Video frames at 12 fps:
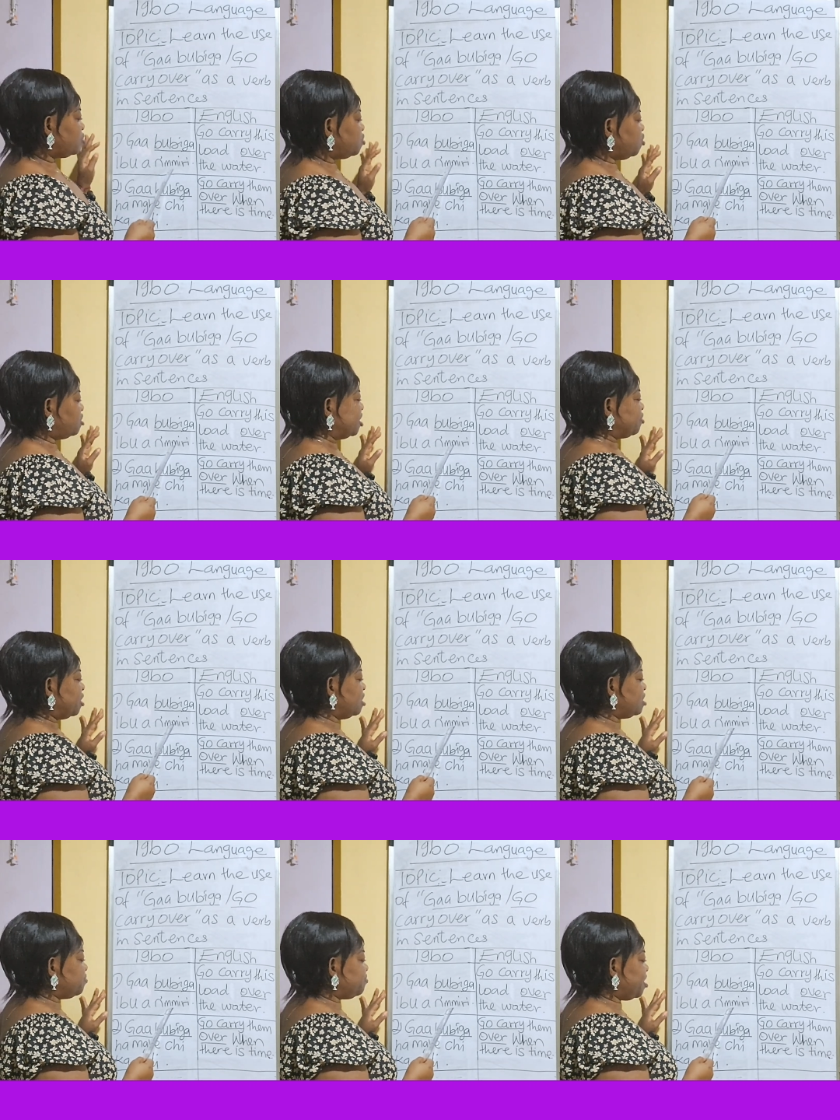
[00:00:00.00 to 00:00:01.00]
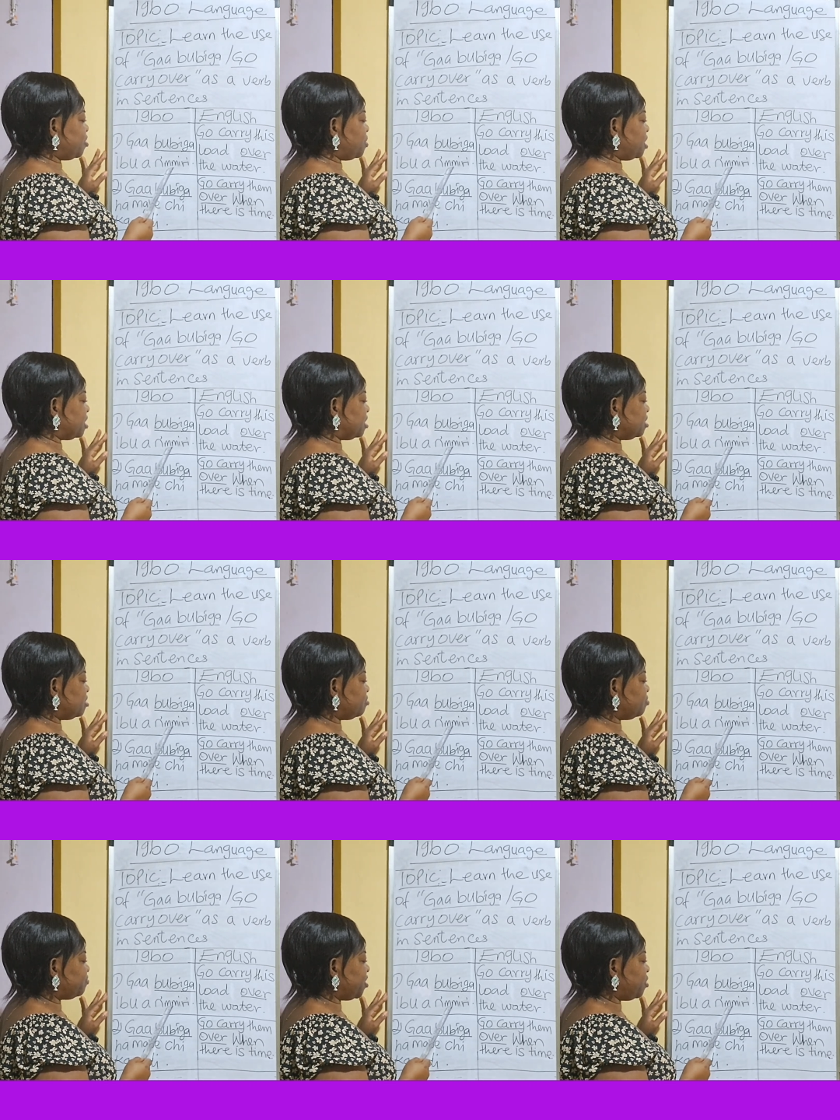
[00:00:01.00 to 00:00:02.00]
So this one is vowel
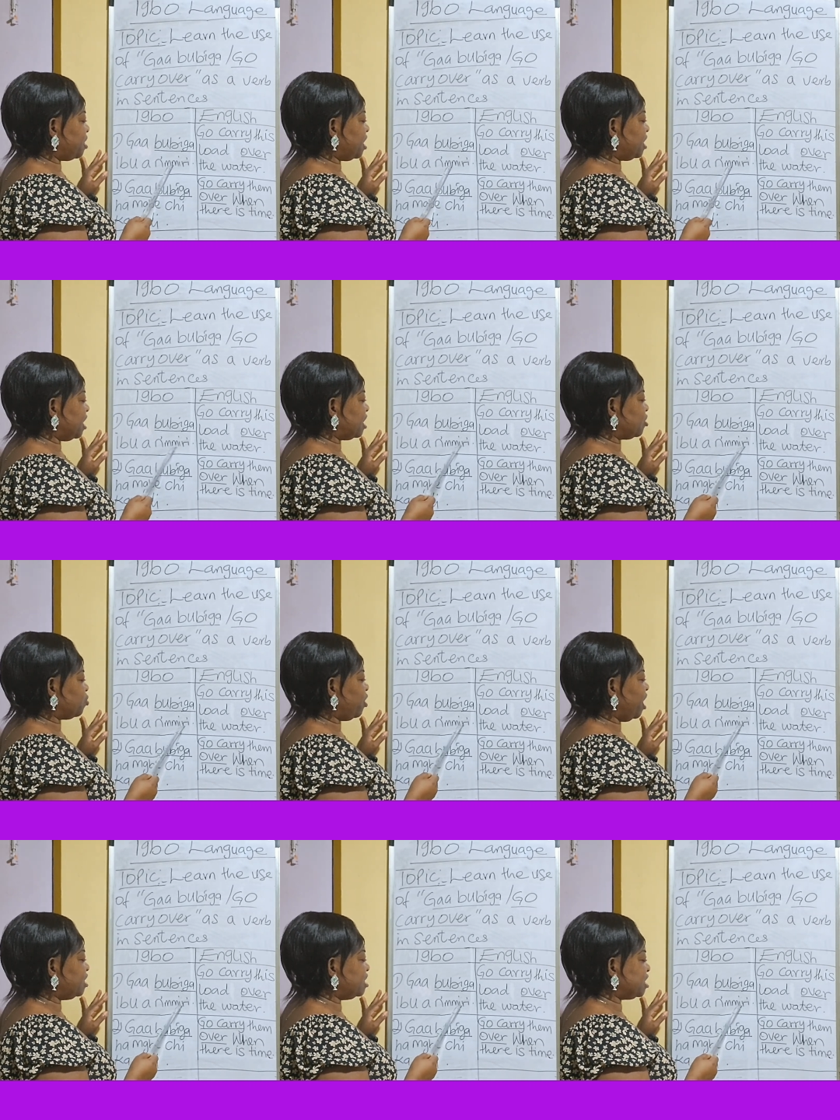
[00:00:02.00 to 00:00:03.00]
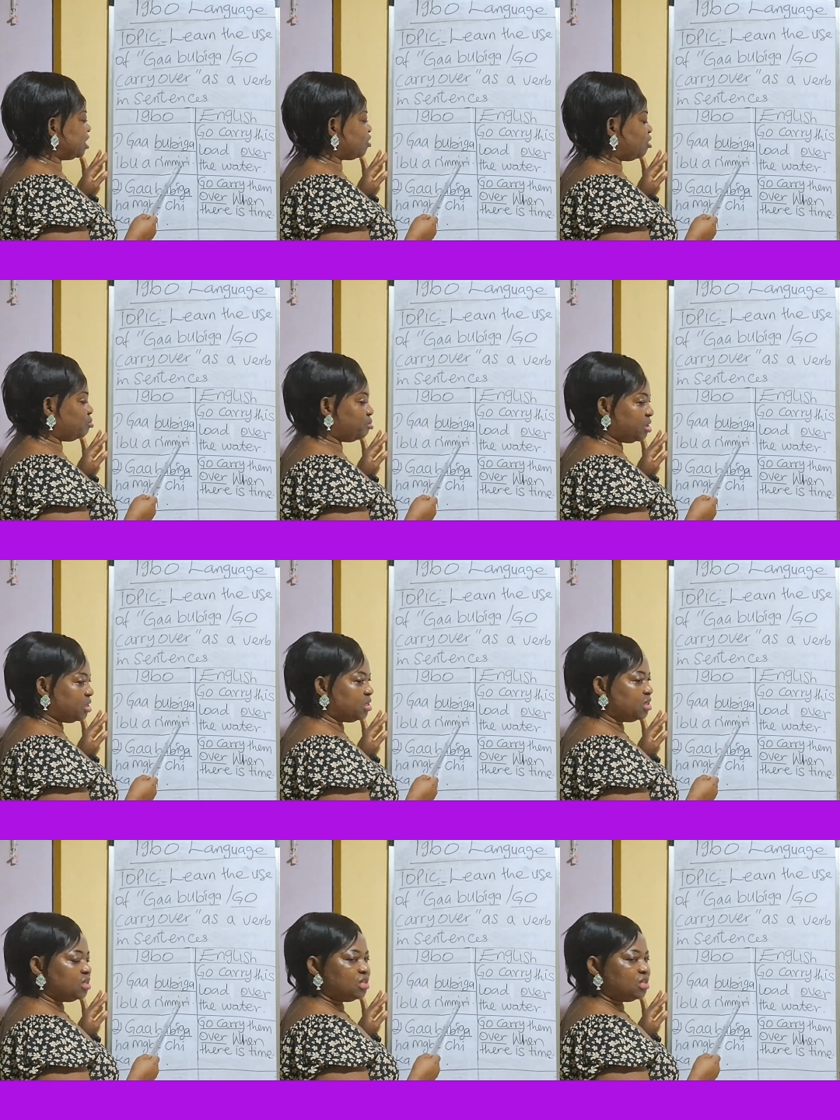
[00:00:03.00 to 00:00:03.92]
alike. Why this second me